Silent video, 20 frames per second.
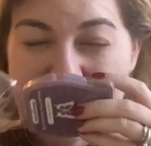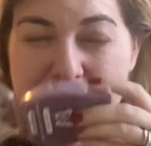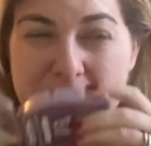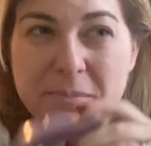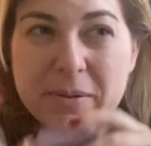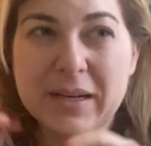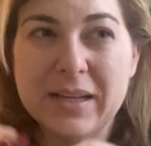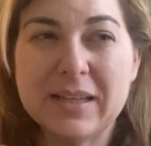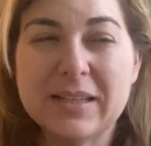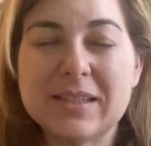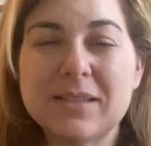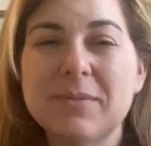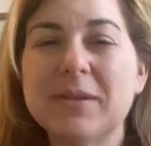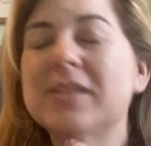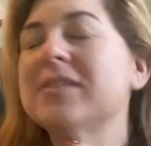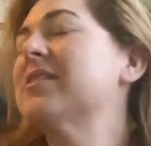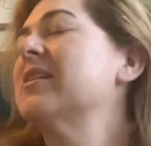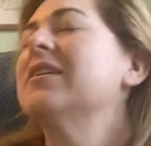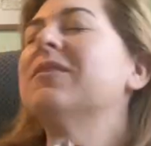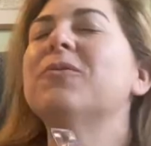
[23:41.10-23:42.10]
But it
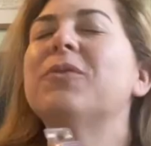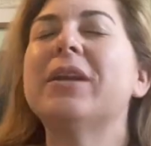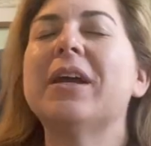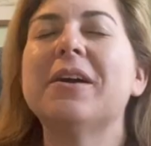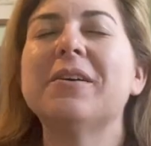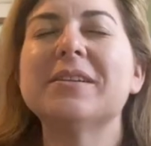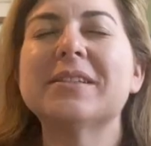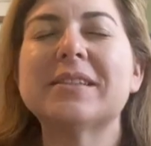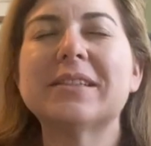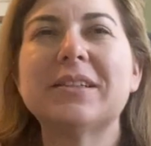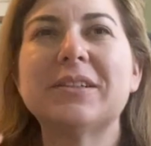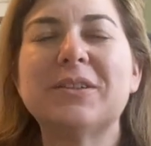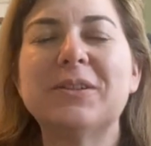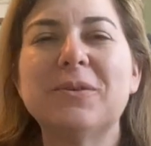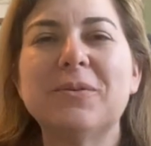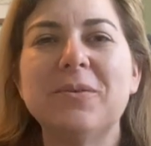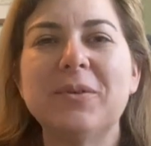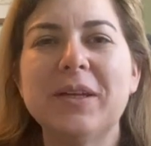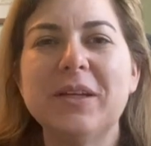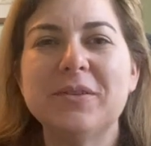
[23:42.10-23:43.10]
smells, when I was
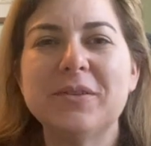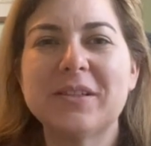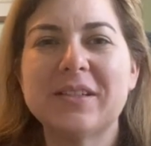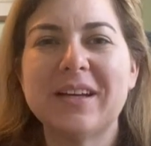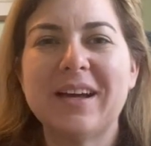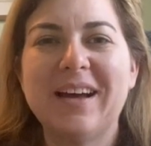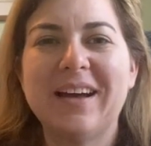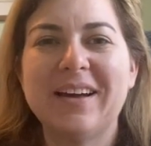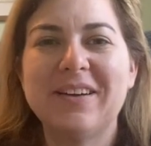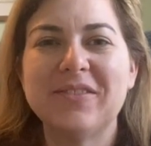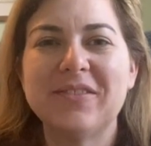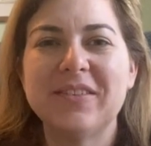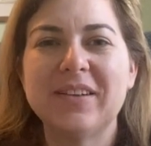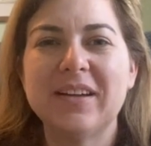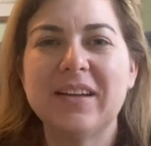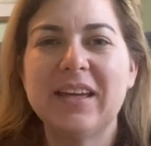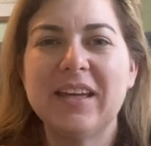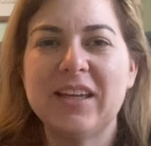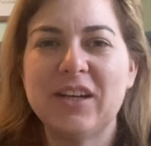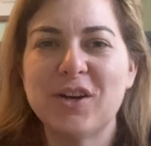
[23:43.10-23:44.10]
little, we used to have
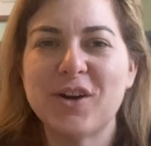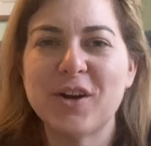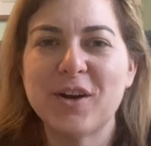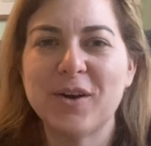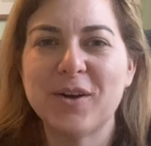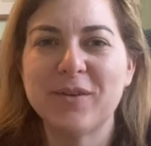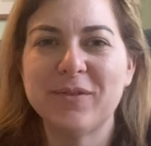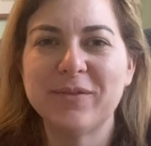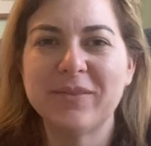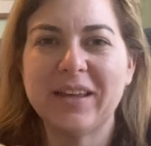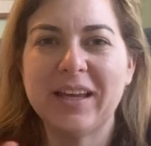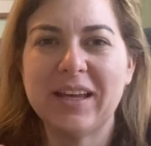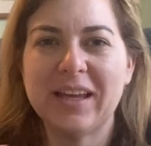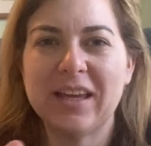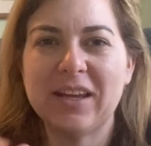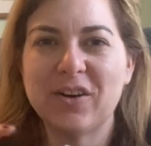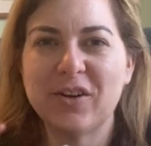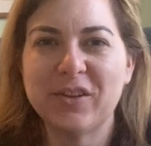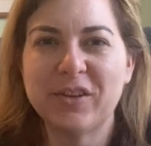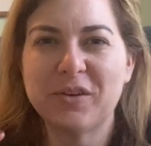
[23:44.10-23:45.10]
in our
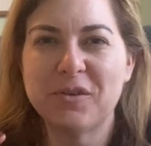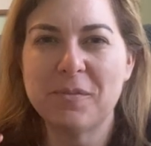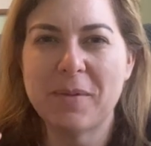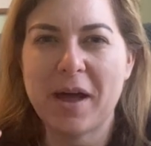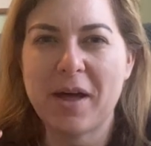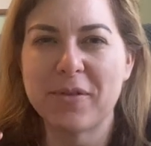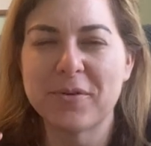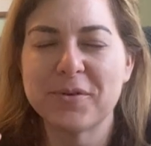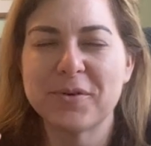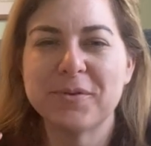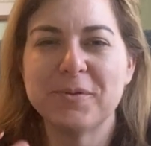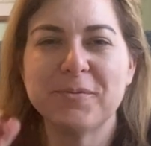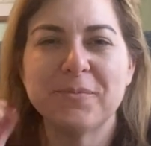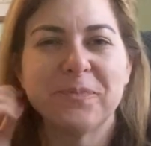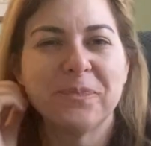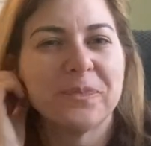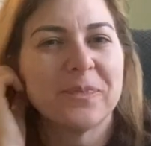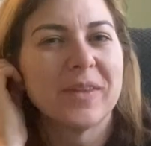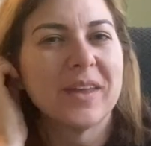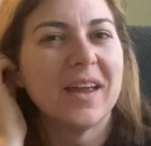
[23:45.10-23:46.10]
little
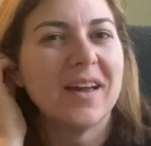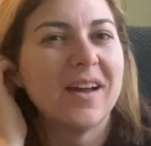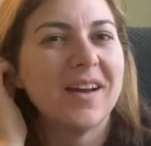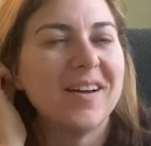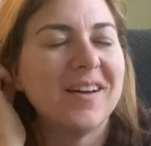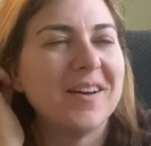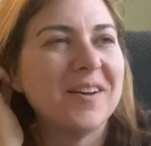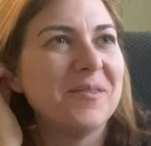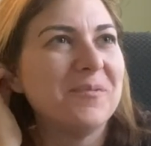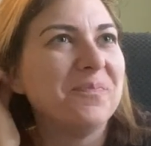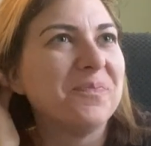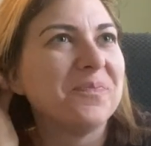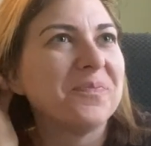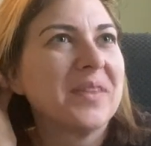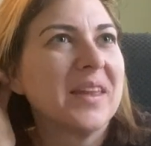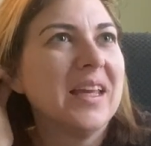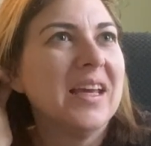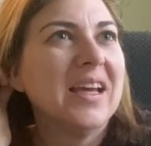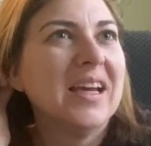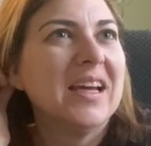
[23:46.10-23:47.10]
bathroom,
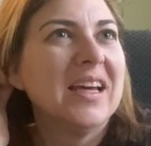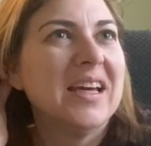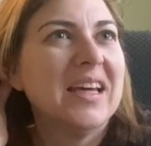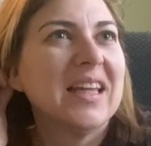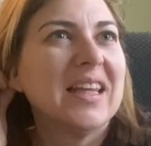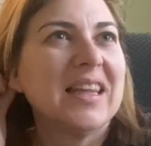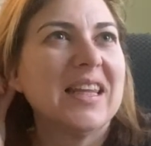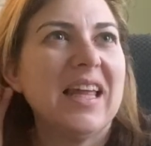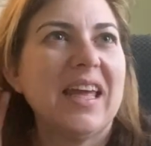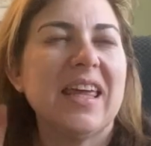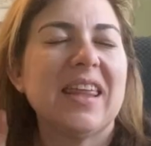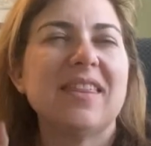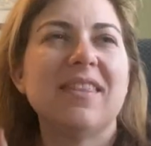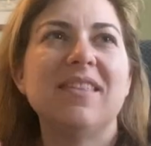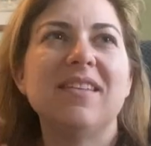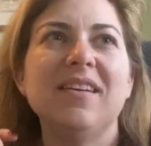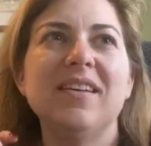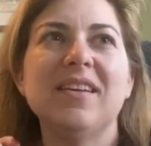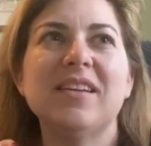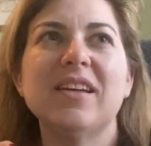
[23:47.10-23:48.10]
like
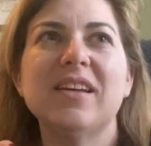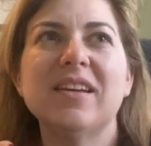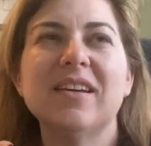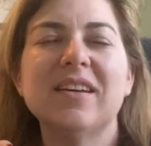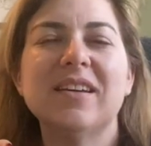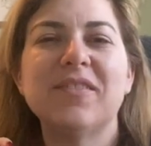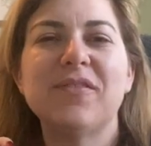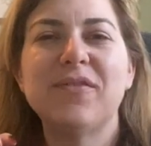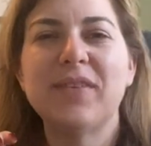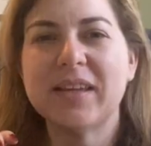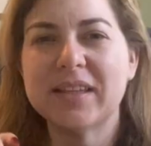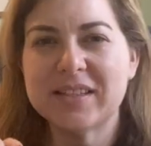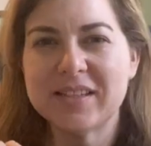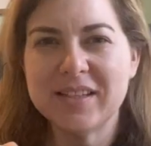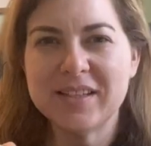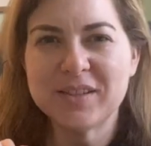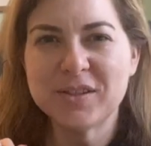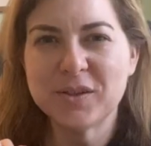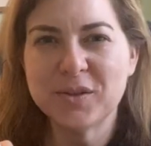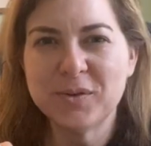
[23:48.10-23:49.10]
the
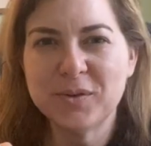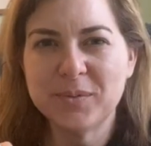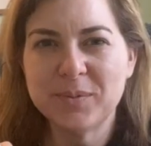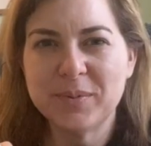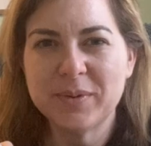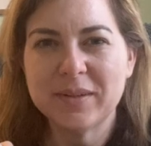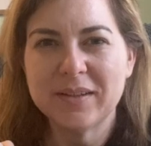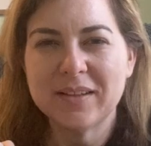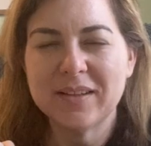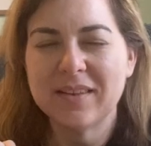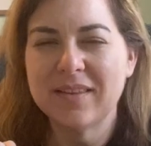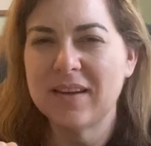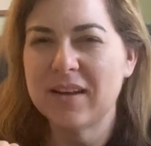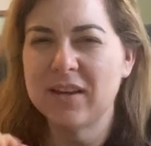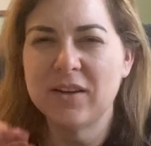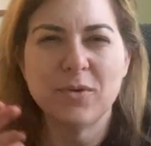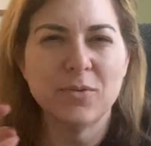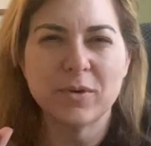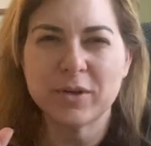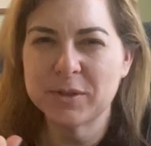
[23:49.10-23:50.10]
fancy soap that
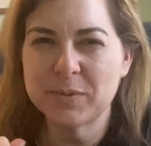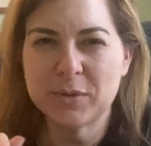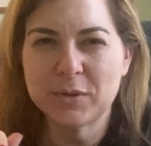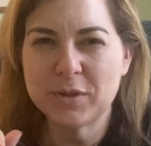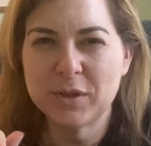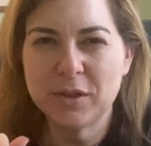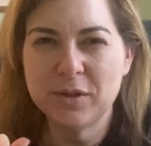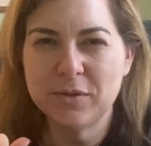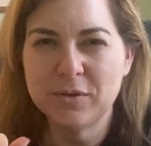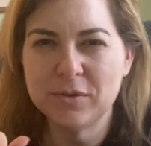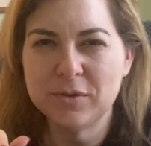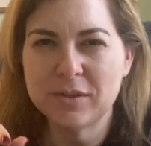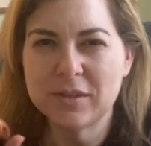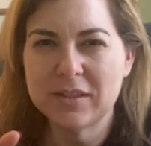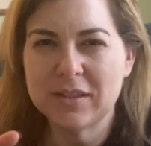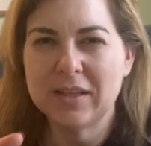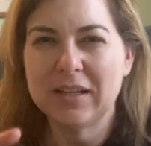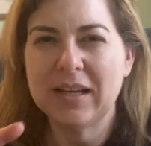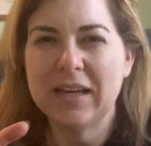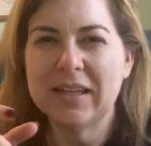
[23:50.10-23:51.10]
you weren't supposed to use
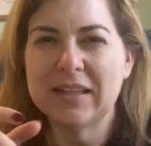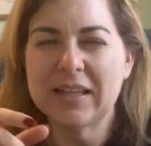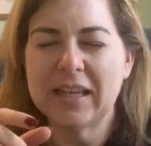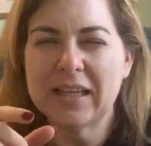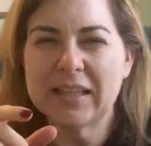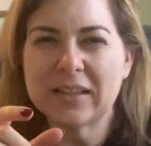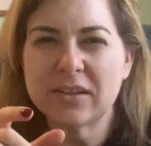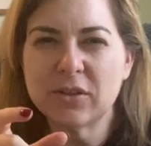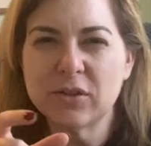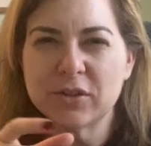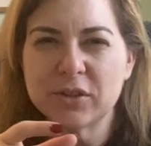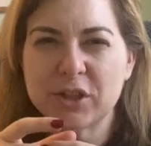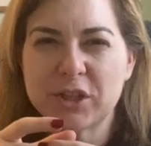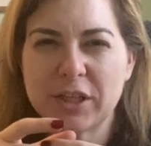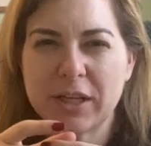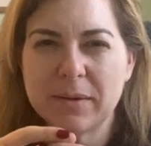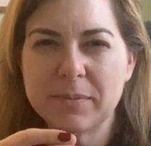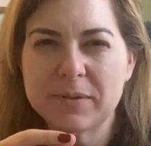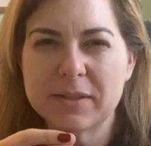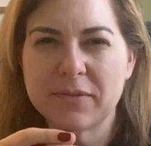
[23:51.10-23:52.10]
in like little
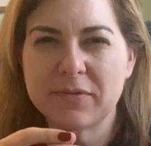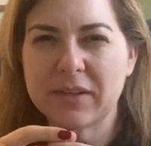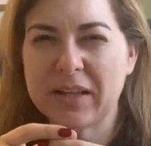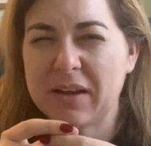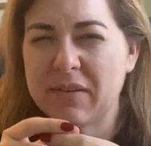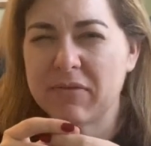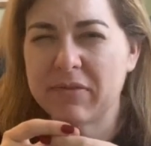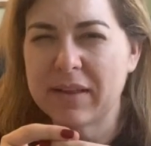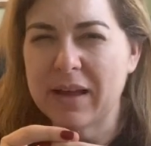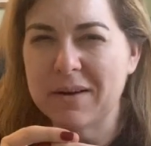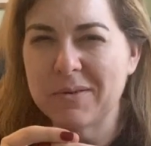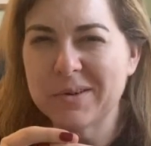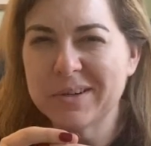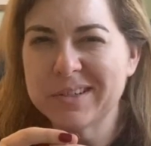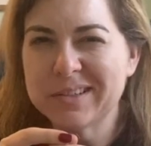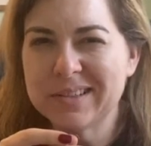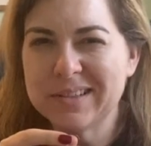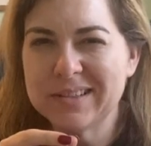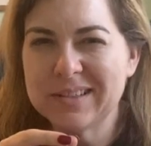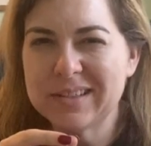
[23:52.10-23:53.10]
shapes of like
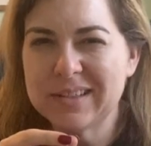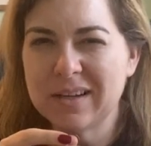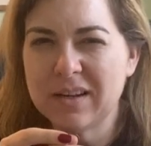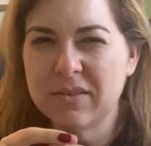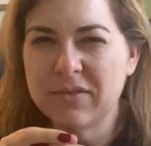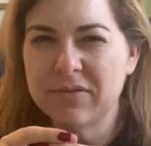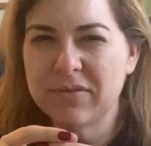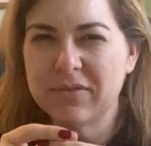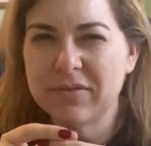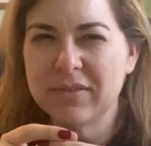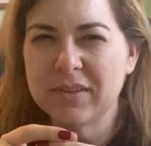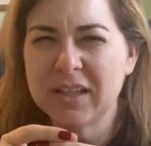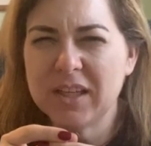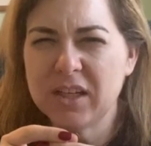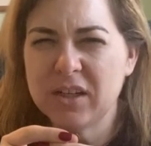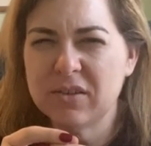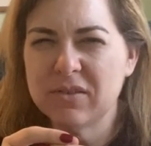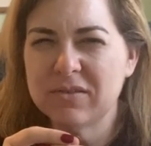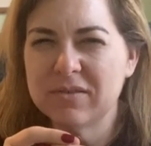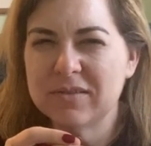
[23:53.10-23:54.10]
flowers and stuff, you
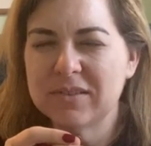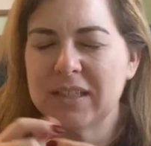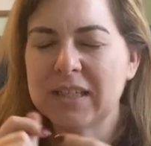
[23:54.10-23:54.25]
know?